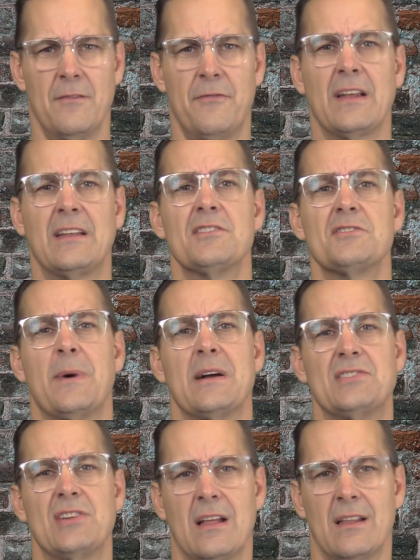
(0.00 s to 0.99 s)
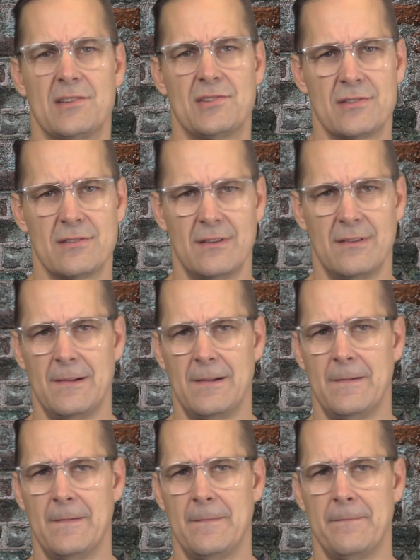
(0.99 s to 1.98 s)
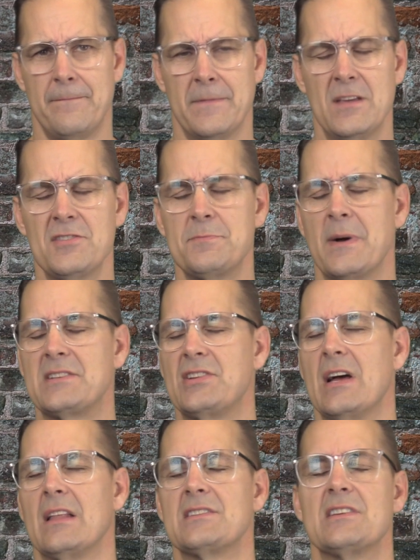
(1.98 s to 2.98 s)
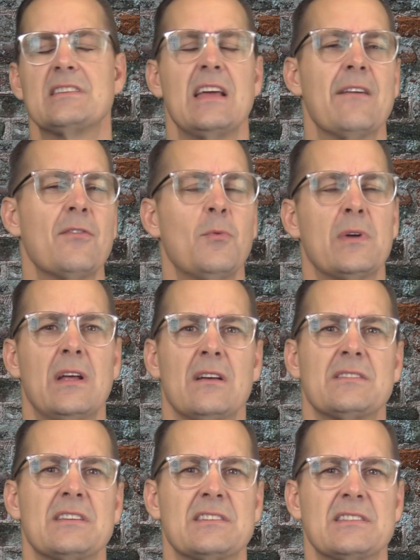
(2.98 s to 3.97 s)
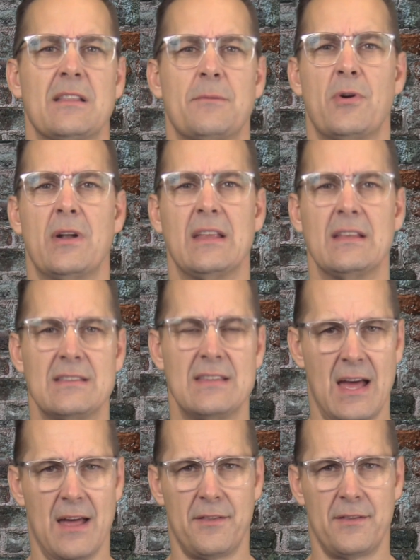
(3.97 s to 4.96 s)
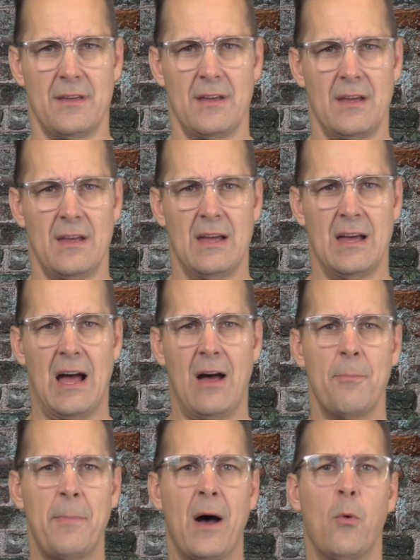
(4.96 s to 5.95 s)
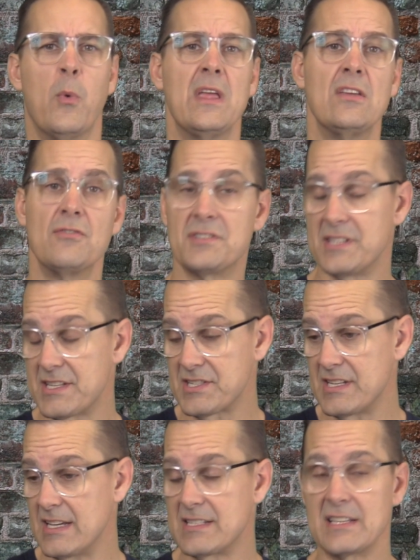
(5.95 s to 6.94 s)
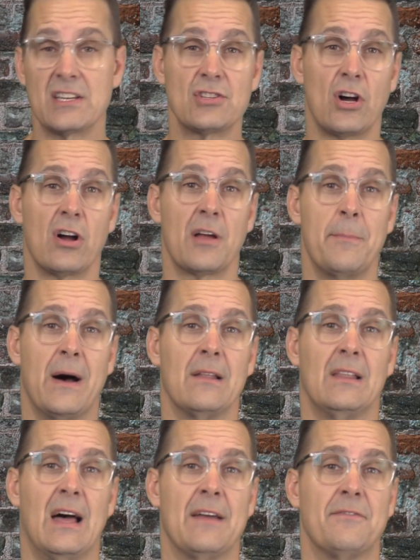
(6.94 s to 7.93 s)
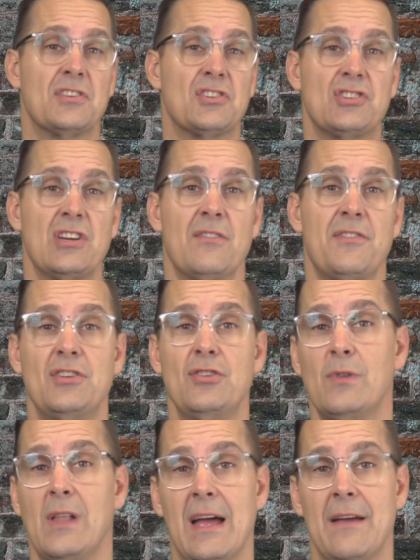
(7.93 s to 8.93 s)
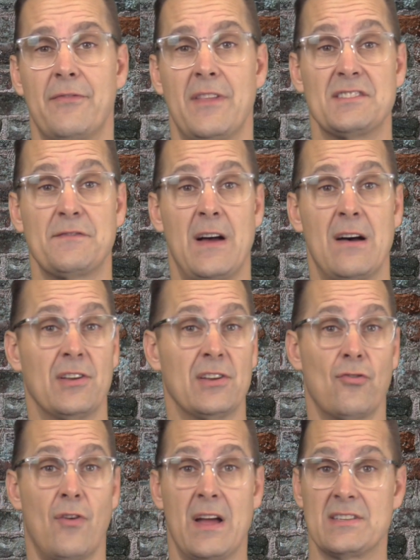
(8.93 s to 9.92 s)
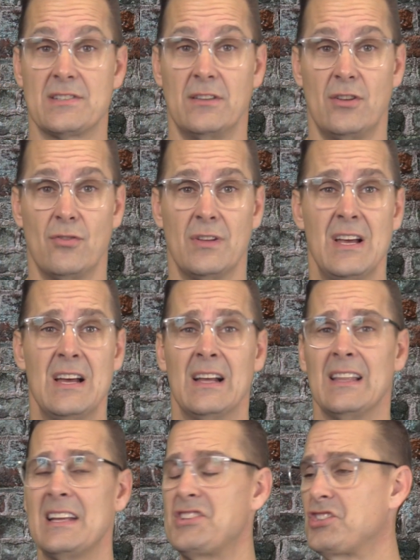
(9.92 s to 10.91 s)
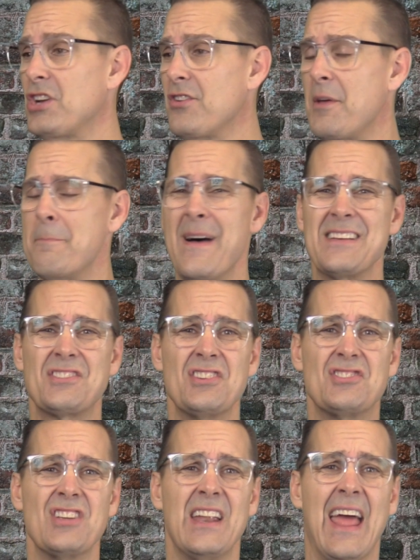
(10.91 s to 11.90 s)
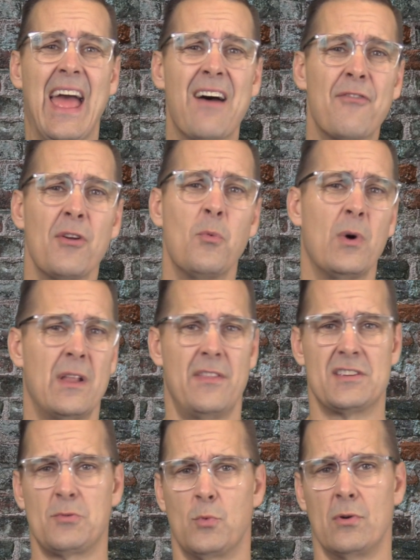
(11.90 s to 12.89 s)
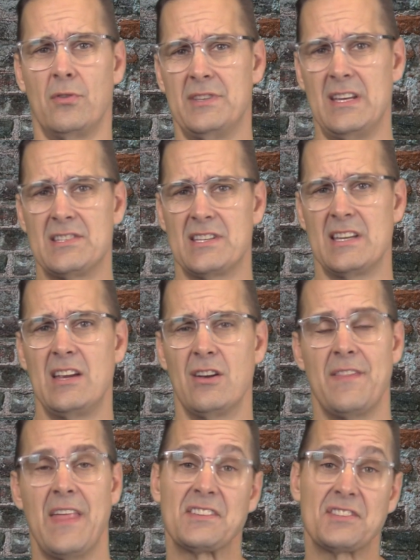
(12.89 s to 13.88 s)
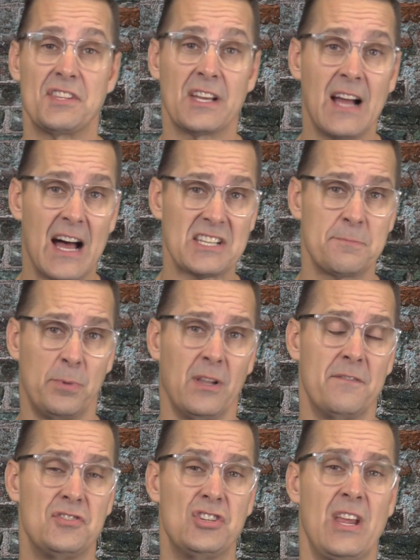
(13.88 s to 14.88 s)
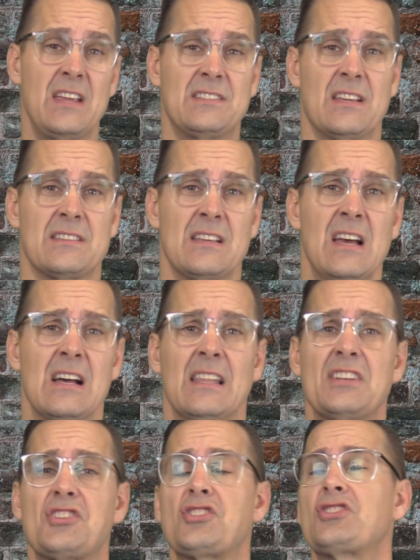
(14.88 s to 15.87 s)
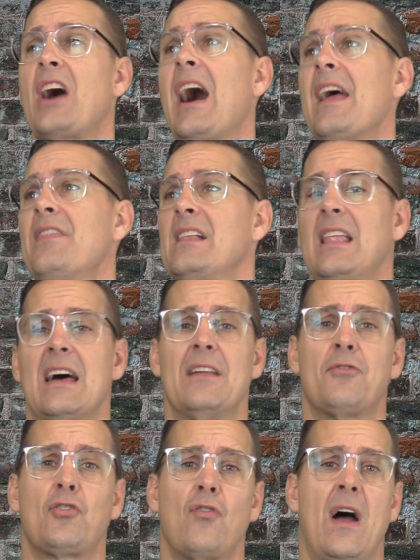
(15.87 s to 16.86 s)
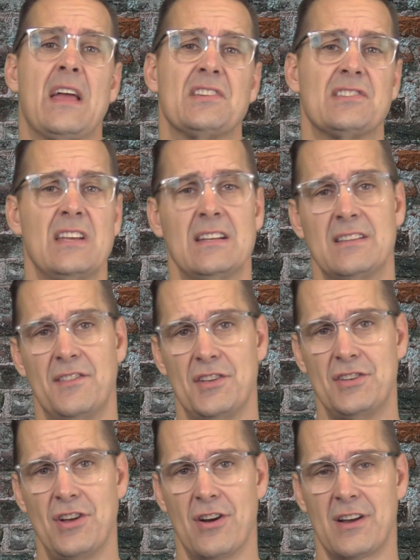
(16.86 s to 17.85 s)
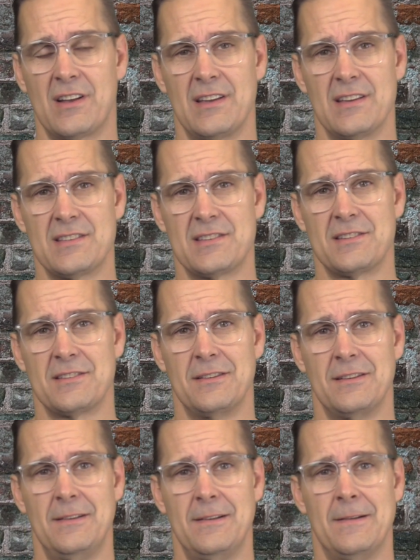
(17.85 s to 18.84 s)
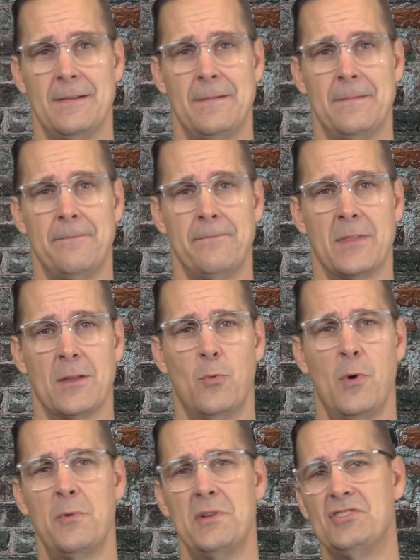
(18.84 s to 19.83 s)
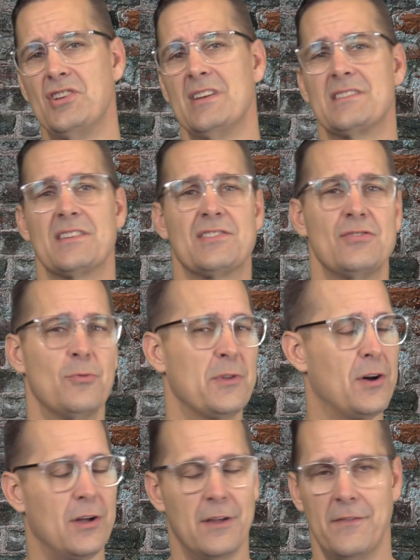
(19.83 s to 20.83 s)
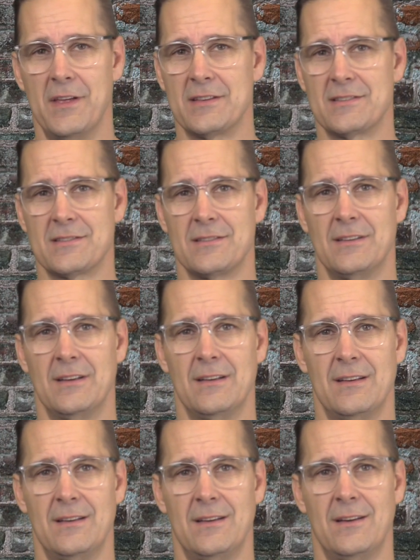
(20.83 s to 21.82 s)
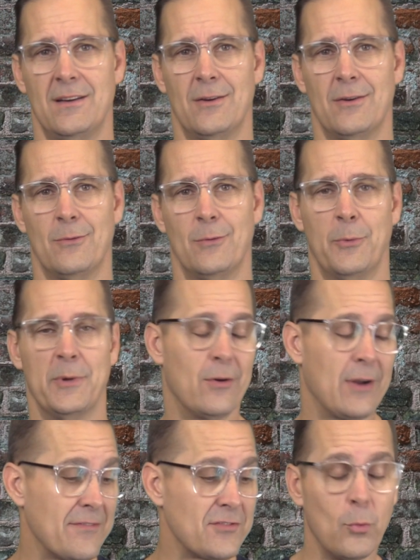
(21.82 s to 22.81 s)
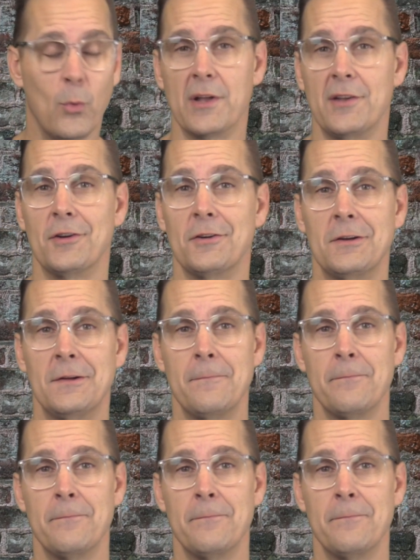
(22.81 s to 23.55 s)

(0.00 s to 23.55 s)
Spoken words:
In fact, here's my challenge. Here's my challenge. As everyone else is celebrating death, how about we use this season to talk about life, to share the new life that's found in Christ alone? Let's share the message that everyone in this world needs to hear, and that's the gospel of Jesus. Let's shine the light of Christ into the darkness. What would Jesus do with all of this? Well, we don't have to wonder.